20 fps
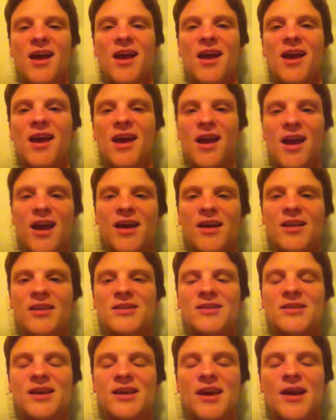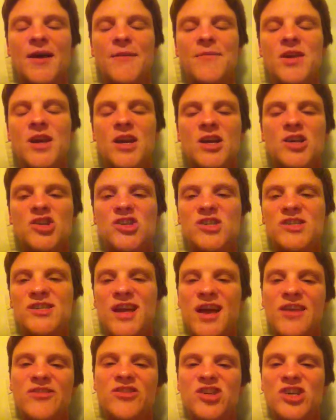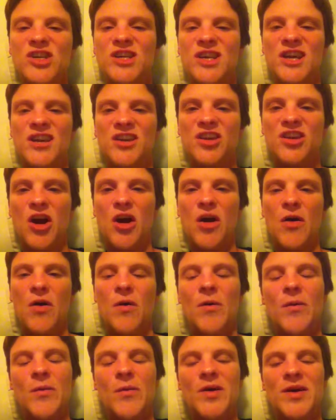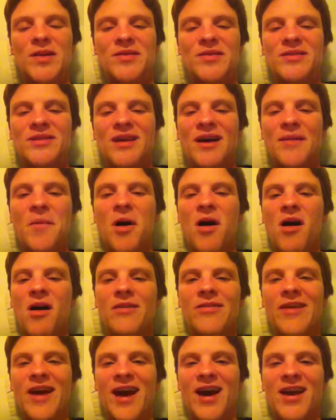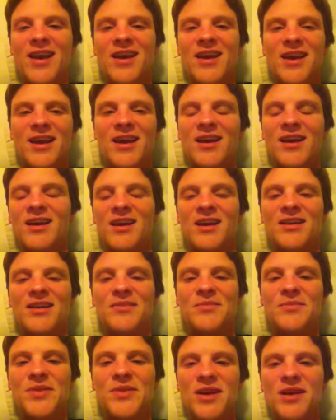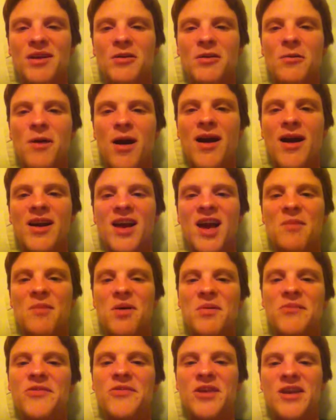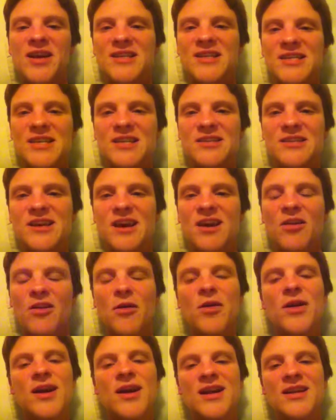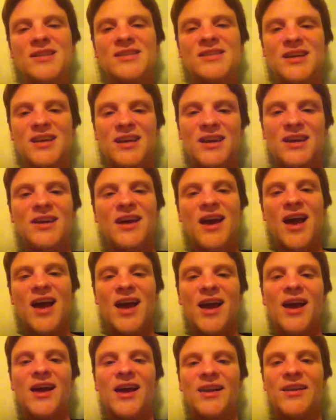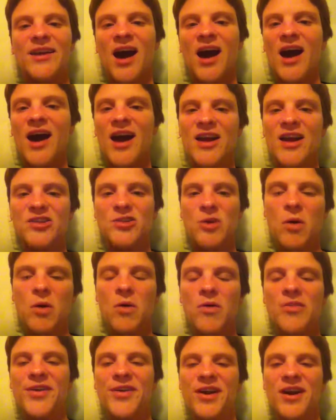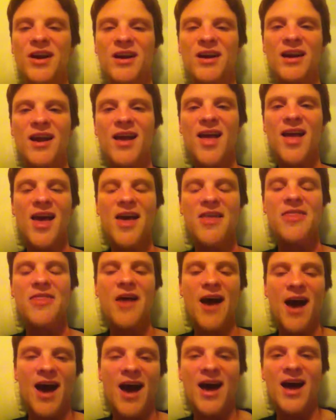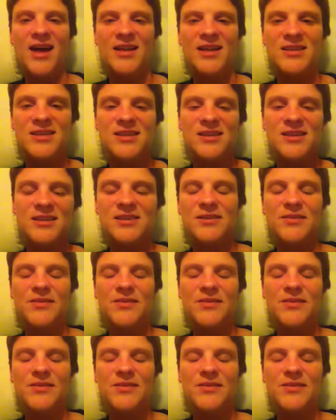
and um, she said she didn't know and um, all that. And being who I am, I'm very detail oriented, and I told her that